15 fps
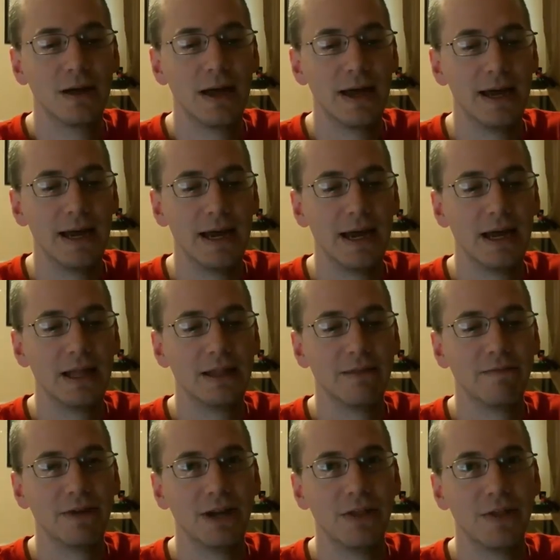And the
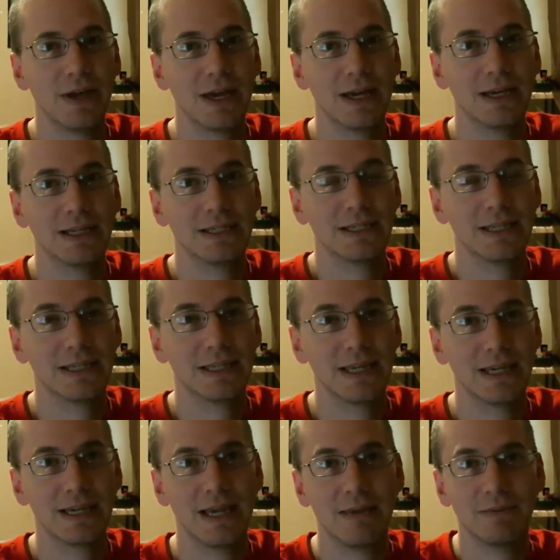funny thing is, it's
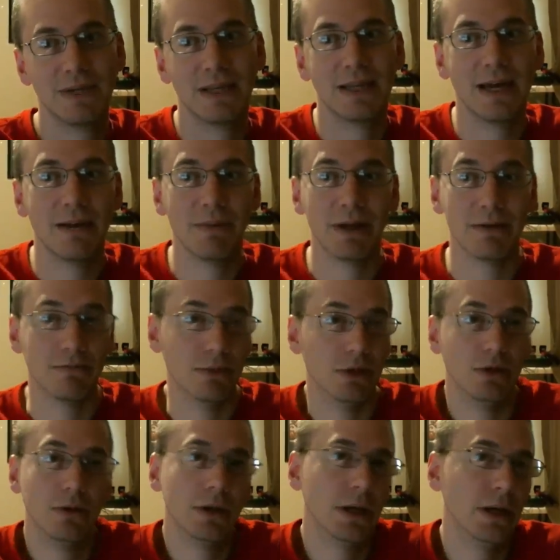like games like that, I'm like,
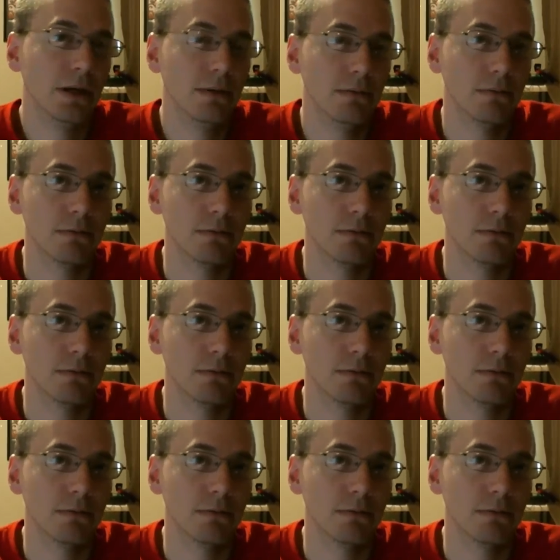okay,